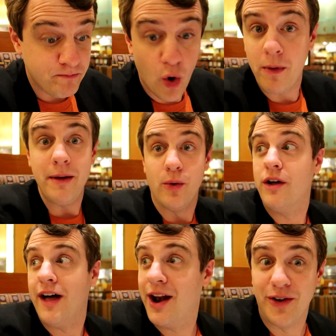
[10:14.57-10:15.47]
Or maybe it
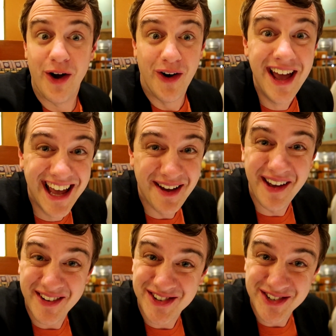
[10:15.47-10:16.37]
will, I don't know.
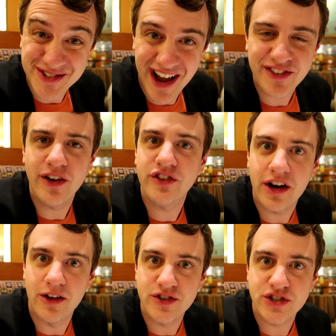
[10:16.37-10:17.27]
You should try, as long as you're
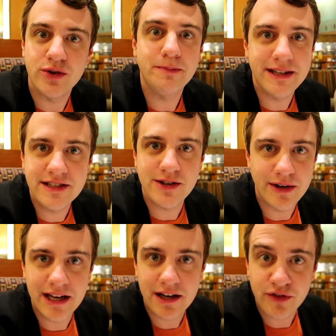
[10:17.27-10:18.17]
not allergic to it. Please
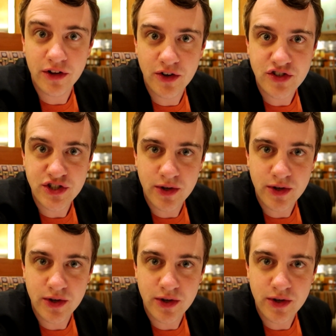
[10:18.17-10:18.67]
don't eat it if you're allergic